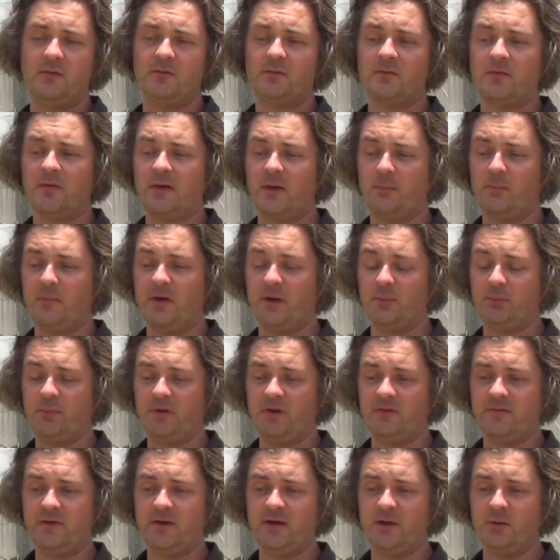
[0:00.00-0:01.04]
so that might
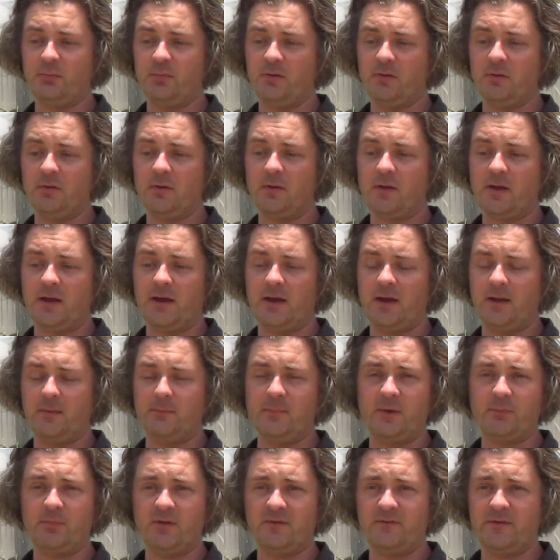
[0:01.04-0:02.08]
be available
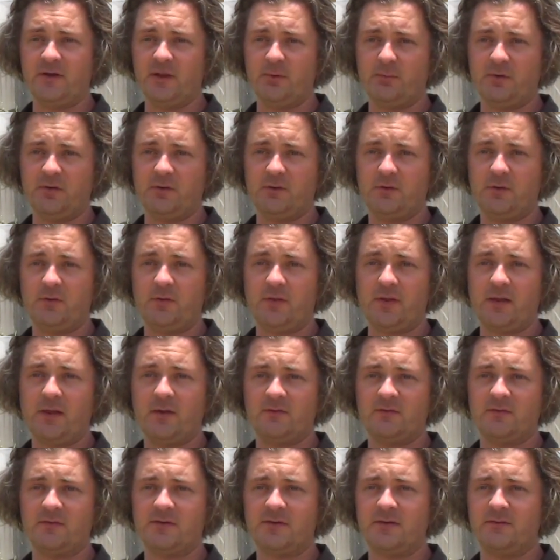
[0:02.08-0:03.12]
in
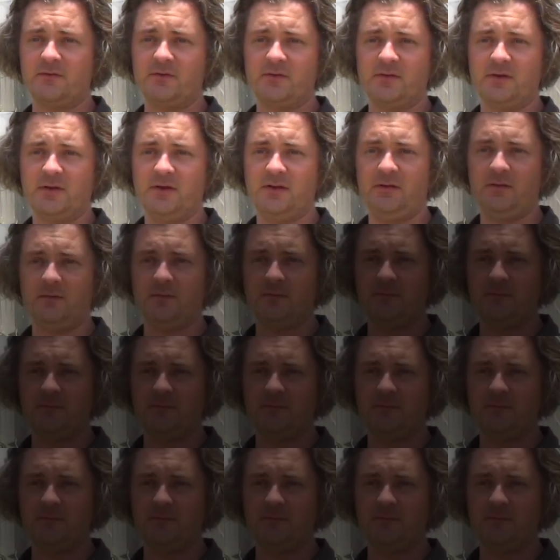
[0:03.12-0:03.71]
2017.